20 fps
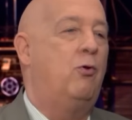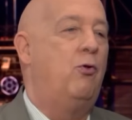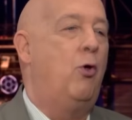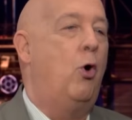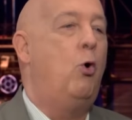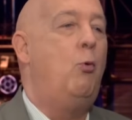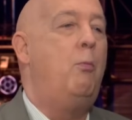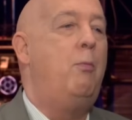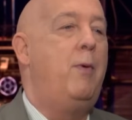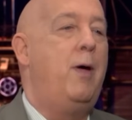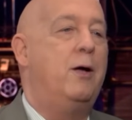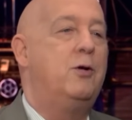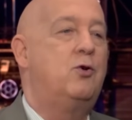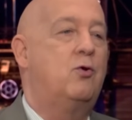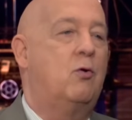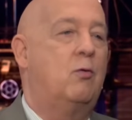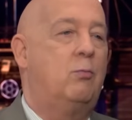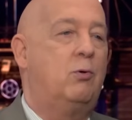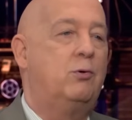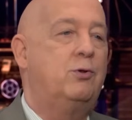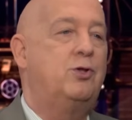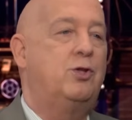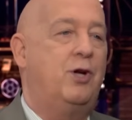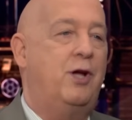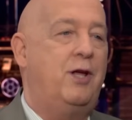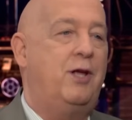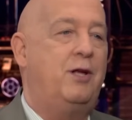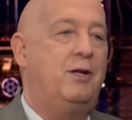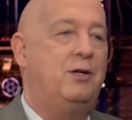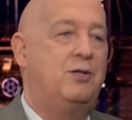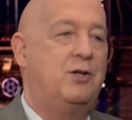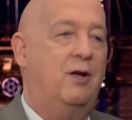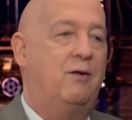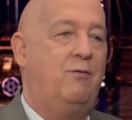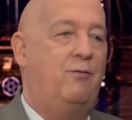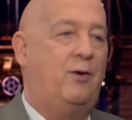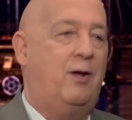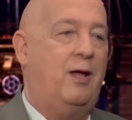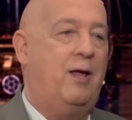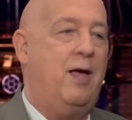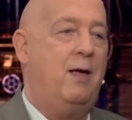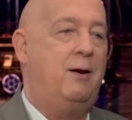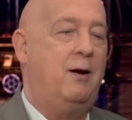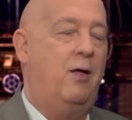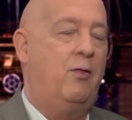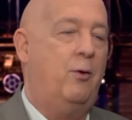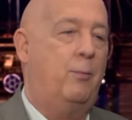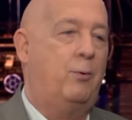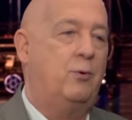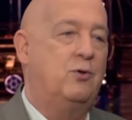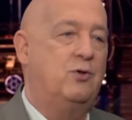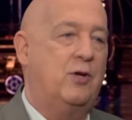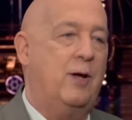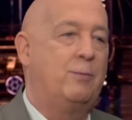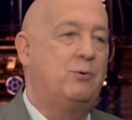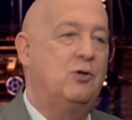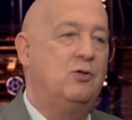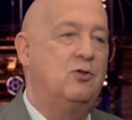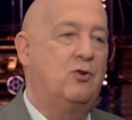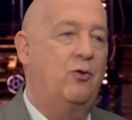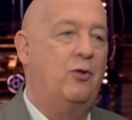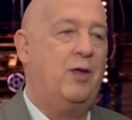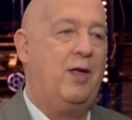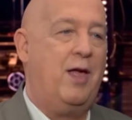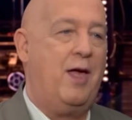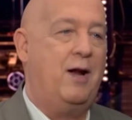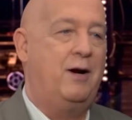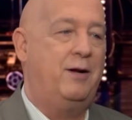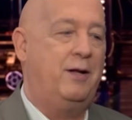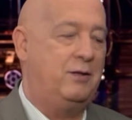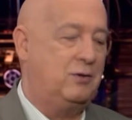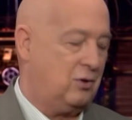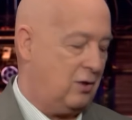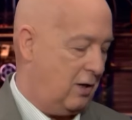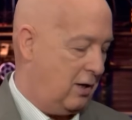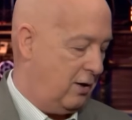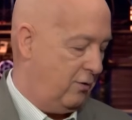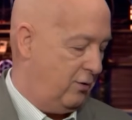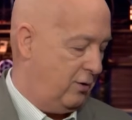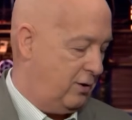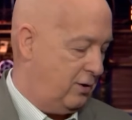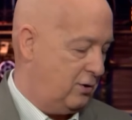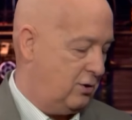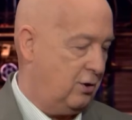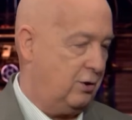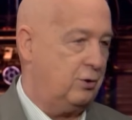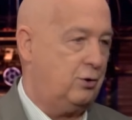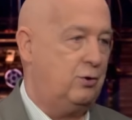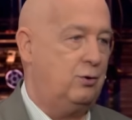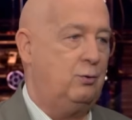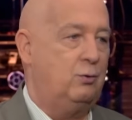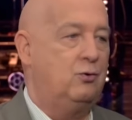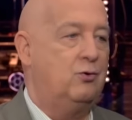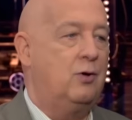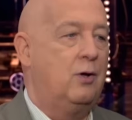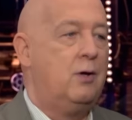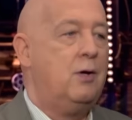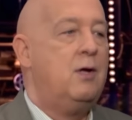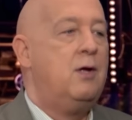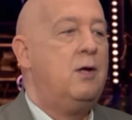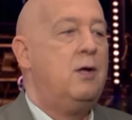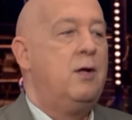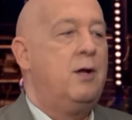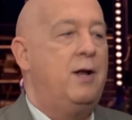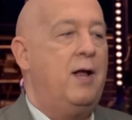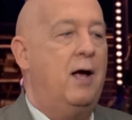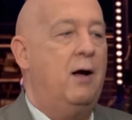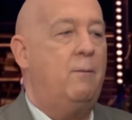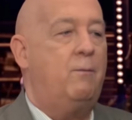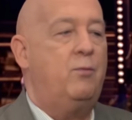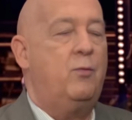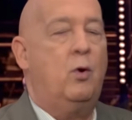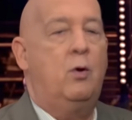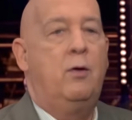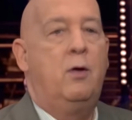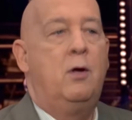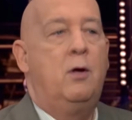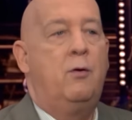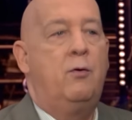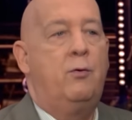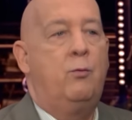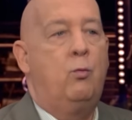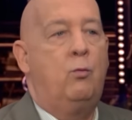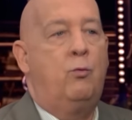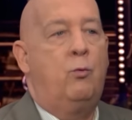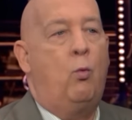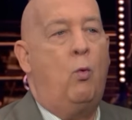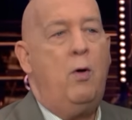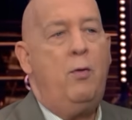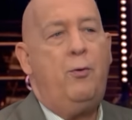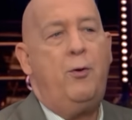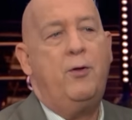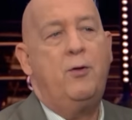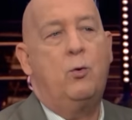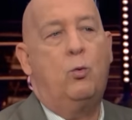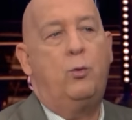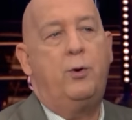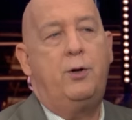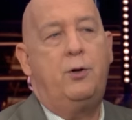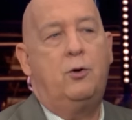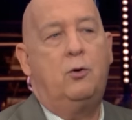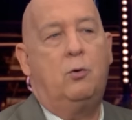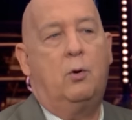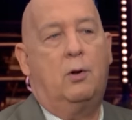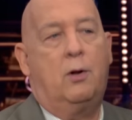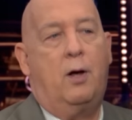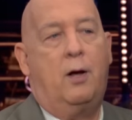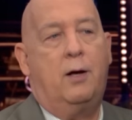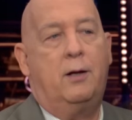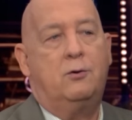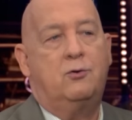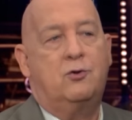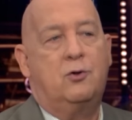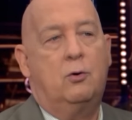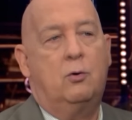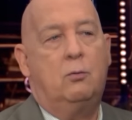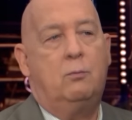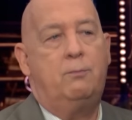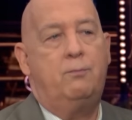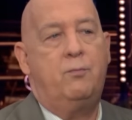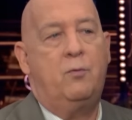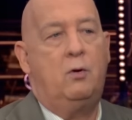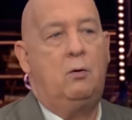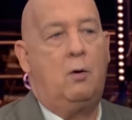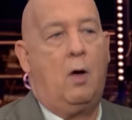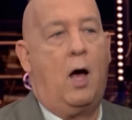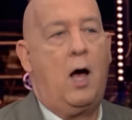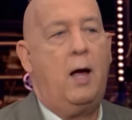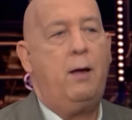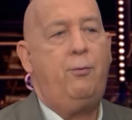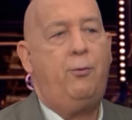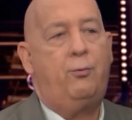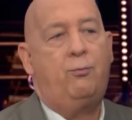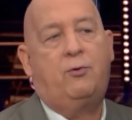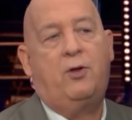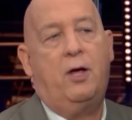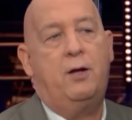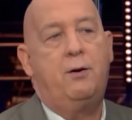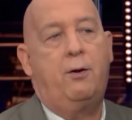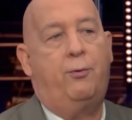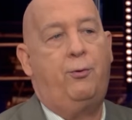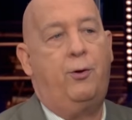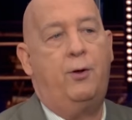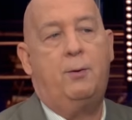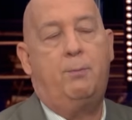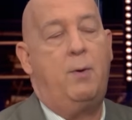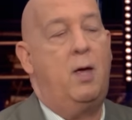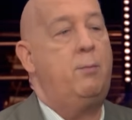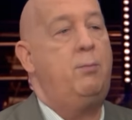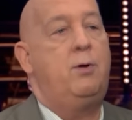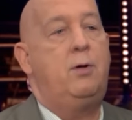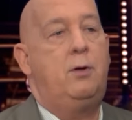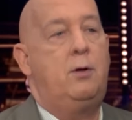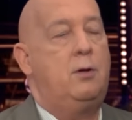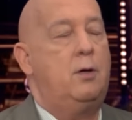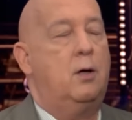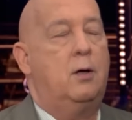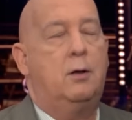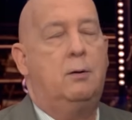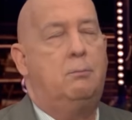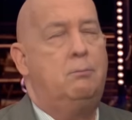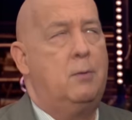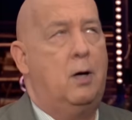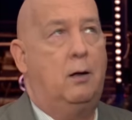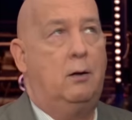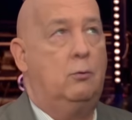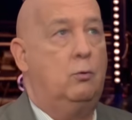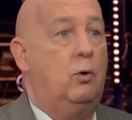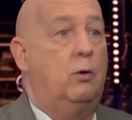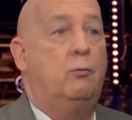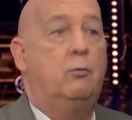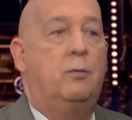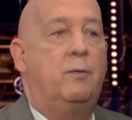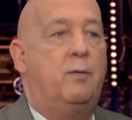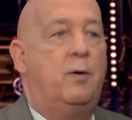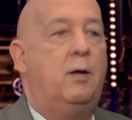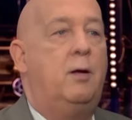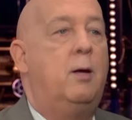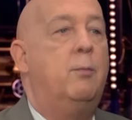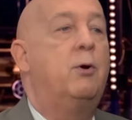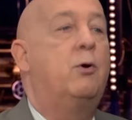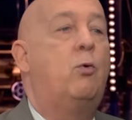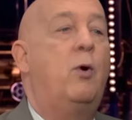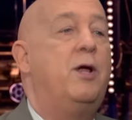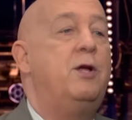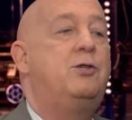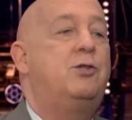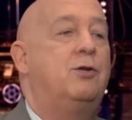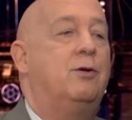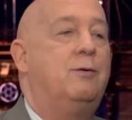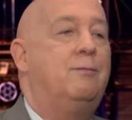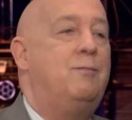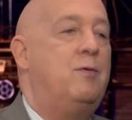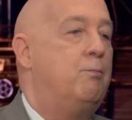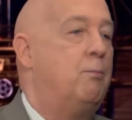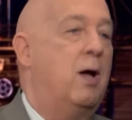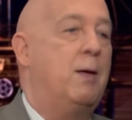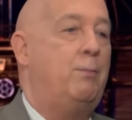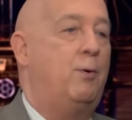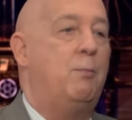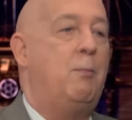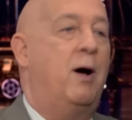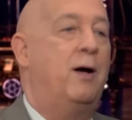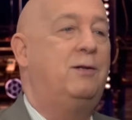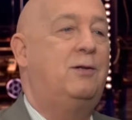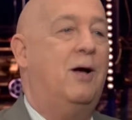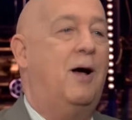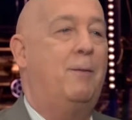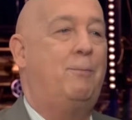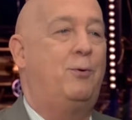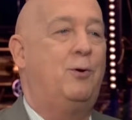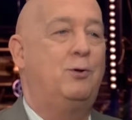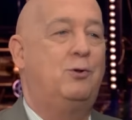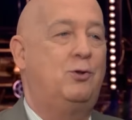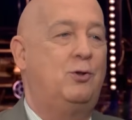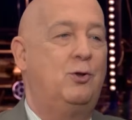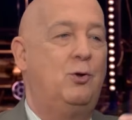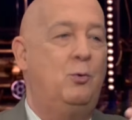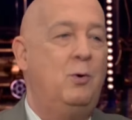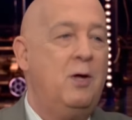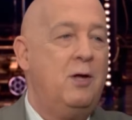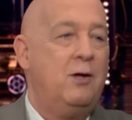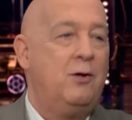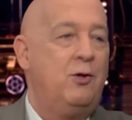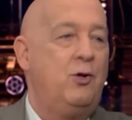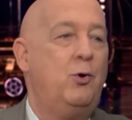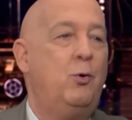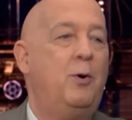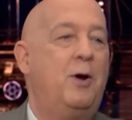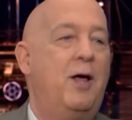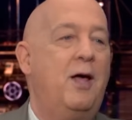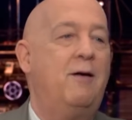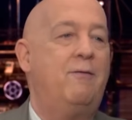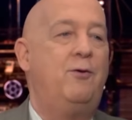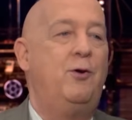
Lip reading: no measurable change on the perceptions of the candidates on these issues. Now, one thing that we do a lot, so I tend to think maybe, I don't know, immigration might be my top issue. You would have